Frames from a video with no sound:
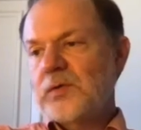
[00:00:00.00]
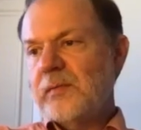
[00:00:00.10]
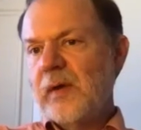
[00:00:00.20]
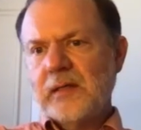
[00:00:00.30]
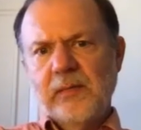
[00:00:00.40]

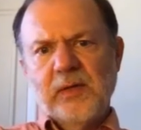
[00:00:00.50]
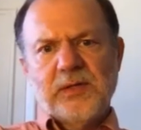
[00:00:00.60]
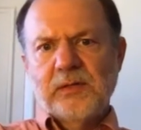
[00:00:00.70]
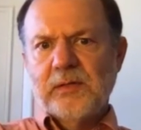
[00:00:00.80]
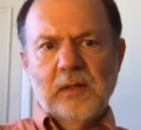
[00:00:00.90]
of my
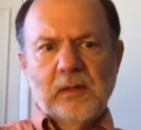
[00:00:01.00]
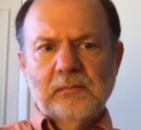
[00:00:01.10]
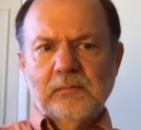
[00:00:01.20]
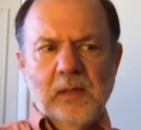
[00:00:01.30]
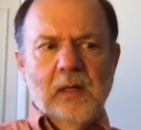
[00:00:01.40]
exhibitions
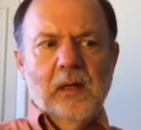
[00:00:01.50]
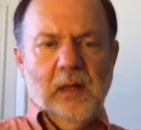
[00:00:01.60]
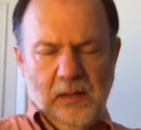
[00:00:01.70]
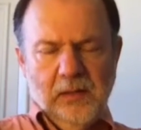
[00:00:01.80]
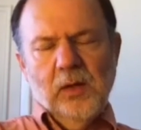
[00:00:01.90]
are
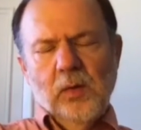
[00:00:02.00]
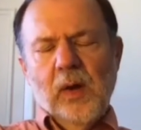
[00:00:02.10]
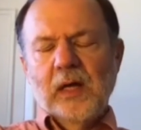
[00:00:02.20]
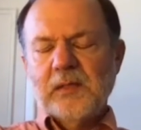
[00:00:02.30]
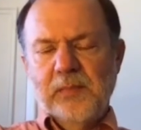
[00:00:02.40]
in the
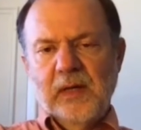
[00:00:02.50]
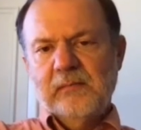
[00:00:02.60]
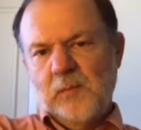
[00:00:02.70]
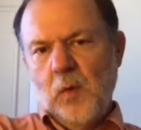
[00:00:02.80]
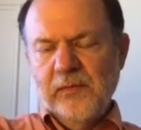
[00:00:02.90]
US,
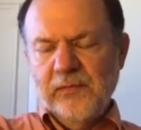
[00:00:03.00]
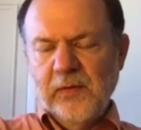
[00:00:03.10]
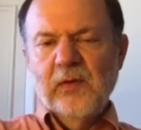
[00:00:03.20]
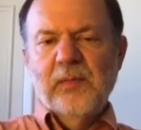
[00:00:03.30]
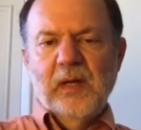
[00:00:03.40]
but quite a
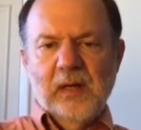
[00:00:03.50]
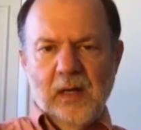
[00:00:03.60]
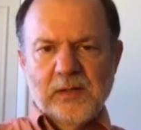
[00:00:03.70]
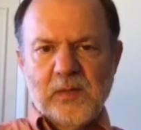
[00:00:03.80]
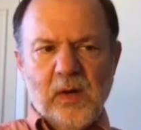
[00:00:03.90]
few have been
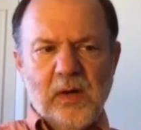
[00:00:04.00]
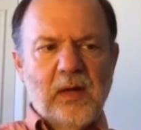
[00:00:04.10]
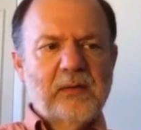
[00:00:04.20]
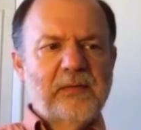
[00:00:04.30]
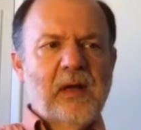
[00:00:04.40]

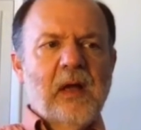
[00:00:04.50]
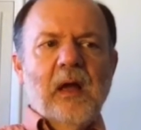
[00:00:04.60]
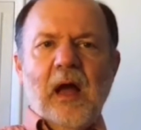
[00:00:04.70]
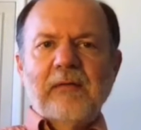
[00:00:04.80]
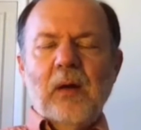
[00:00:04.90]
elsewhere.
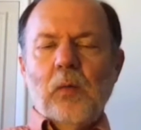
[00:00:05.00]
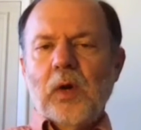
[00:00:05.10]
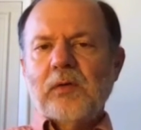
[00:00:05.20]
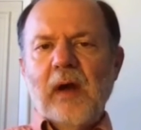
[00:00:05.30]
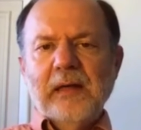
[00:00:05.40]
I've got
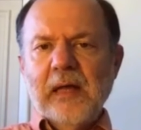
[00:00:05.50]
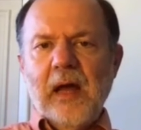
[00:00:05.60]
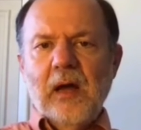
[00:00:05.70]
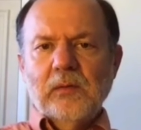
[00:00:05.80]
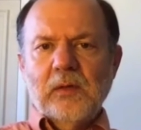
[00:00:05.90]
work right
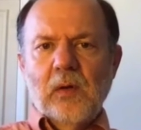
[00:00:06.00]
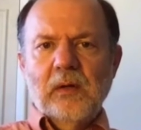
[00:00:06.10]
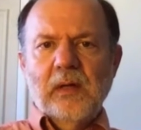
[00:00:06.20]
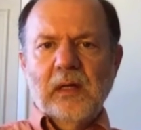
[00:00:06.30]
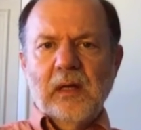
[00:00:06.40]
now
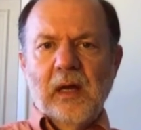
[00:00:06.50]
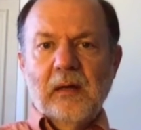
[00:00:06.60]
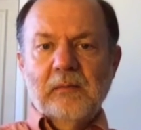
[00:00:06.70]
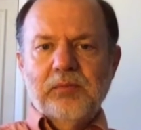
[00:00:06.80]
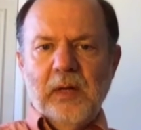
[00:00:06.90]
in
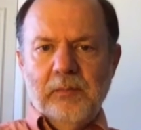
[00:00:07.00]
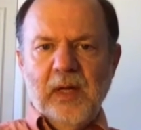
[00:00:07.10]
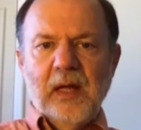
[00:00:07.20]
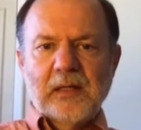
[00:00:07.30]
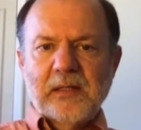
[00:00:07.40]
a pretty
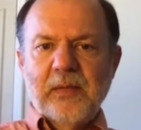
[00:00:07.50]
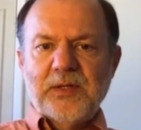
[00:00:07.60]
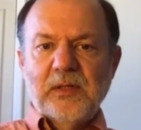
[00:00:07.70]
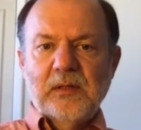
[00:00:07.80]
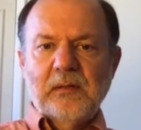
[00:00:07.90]
big
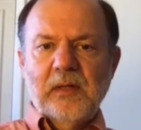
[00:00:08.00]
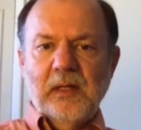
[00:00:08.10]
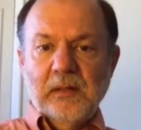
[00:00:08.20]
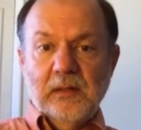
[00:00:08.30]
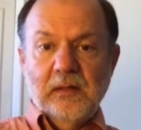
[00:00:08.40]
exhibition
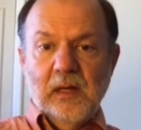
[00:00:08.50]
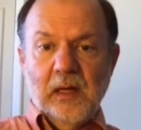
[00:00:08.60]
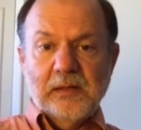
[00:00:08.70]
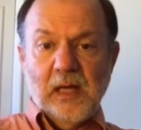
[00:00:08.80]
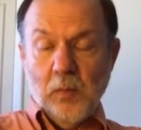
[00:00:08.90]
in
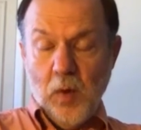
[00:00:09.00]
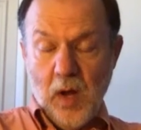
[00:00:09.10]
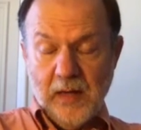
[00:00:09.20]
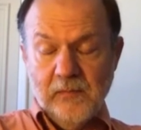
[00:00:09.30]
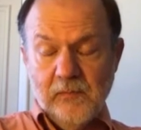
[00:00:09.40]

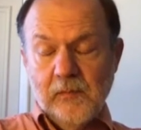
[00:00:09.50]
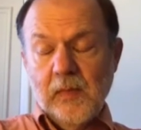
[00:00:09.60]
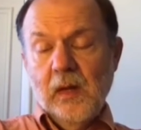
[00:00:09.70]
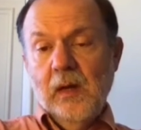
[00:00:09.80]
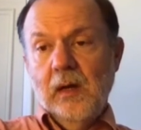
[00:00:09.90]
Taiwan,
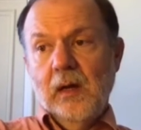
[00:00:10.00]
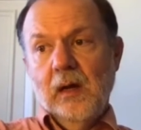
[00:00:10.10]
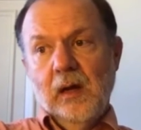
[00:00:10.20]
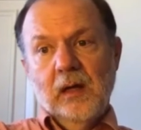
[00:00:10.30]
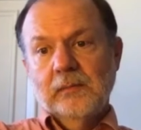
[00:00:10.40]

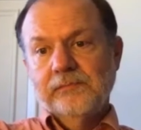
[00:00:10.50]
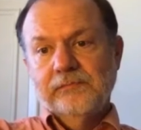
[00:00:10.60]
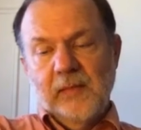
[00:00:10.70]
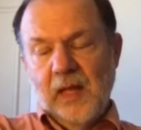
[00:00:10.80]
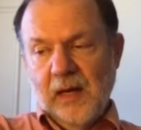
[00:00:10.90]

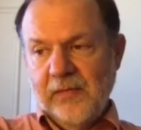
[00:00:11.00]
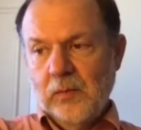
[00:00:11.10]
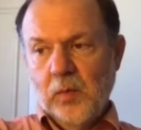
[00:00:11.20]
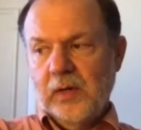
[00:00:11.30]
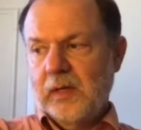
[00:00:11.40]
and I've
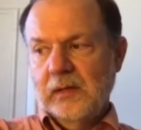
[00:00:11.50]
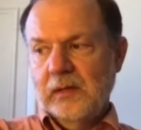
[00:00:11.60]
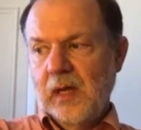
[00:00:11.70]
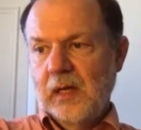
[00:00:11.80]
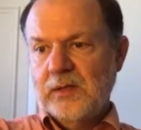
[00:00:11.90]
had work
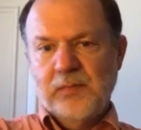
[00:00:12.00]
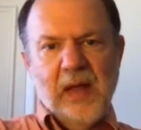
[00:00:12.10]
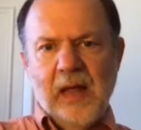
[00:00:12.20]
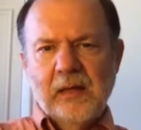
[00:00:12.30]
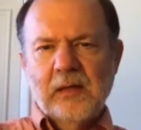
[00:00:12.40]
in
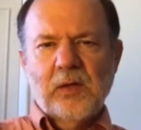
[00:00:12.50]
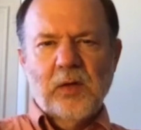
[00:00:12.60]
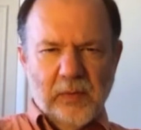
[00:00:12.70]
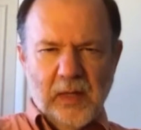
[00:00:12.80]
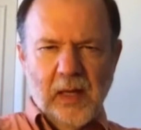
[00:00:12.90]
Japan and
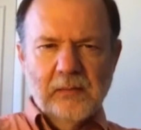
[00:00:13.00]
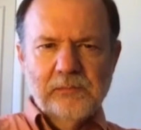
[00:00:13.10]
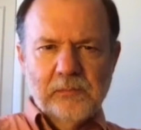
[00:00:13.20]
Korea.